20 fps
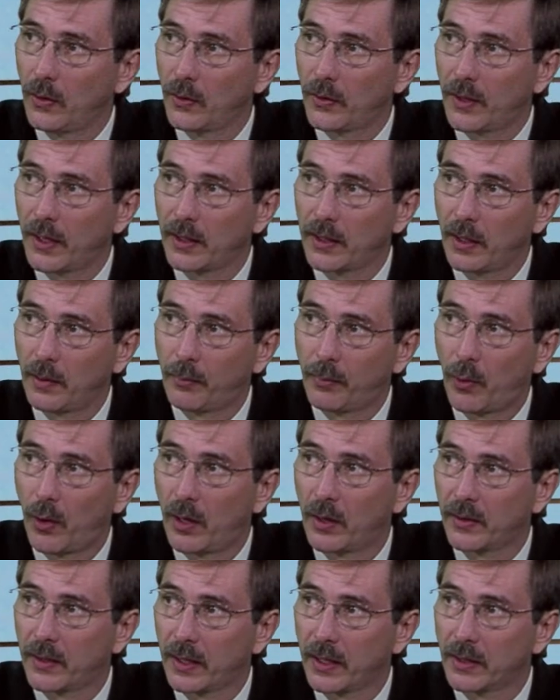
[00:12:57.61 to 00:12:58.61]
think the
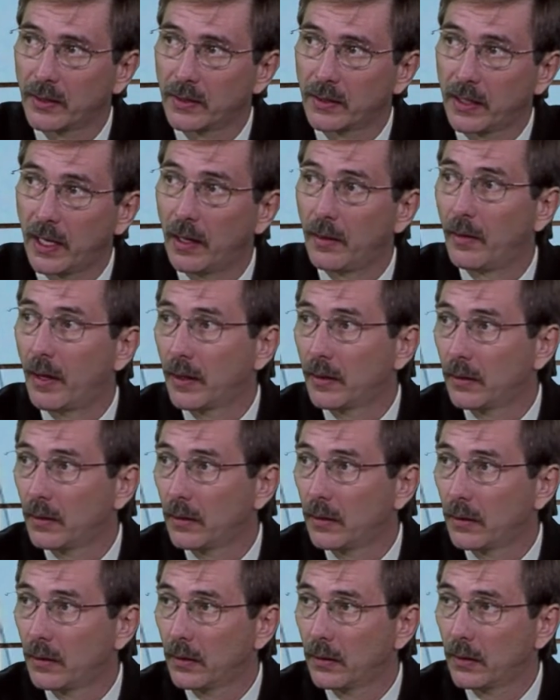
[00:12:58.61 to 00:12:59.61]
important thing is getting at
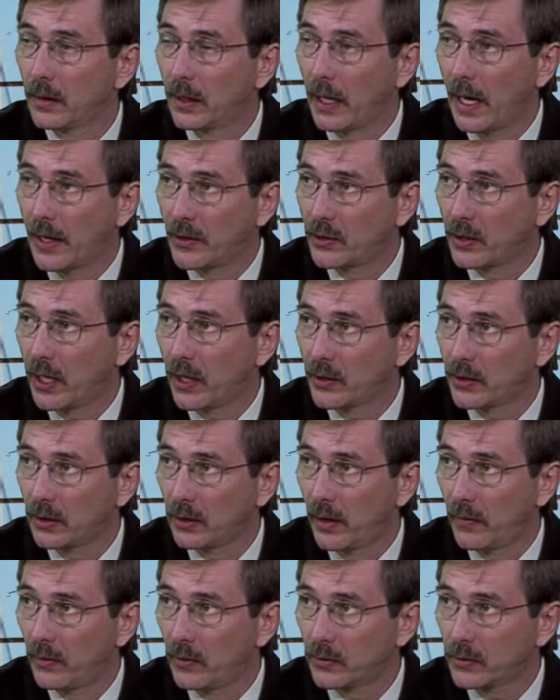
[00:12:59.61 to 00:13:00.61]
the education
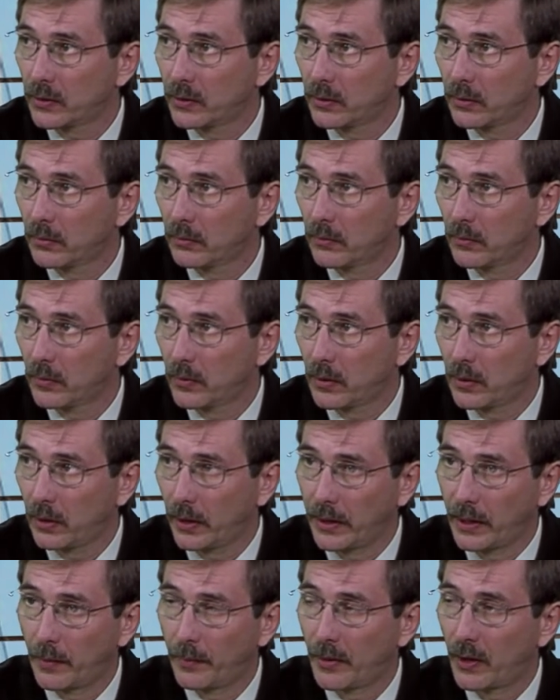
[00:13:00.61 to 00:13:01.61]
levels
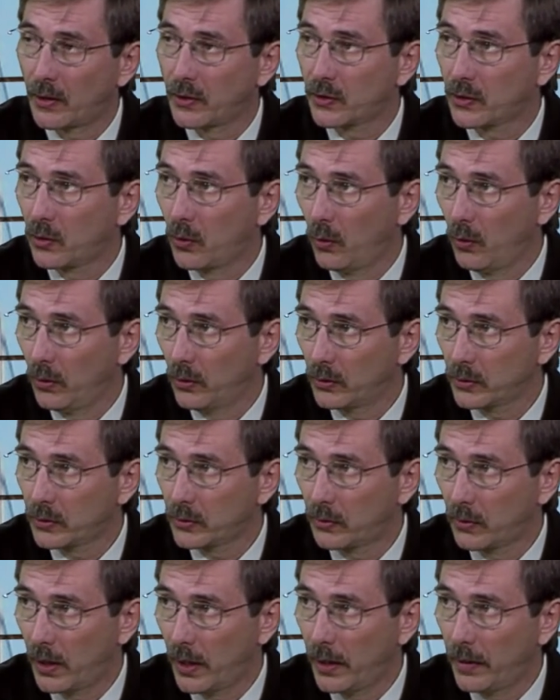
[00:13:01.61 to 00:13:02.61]
cleaned up at our schools,
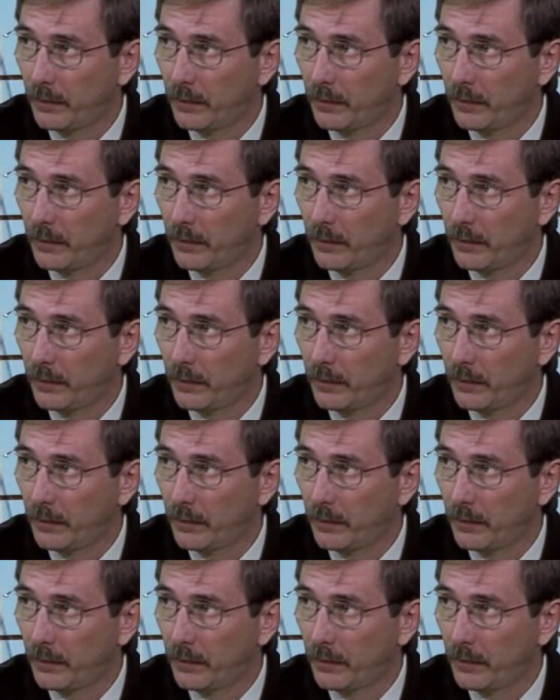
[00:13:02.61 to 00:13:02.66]
right?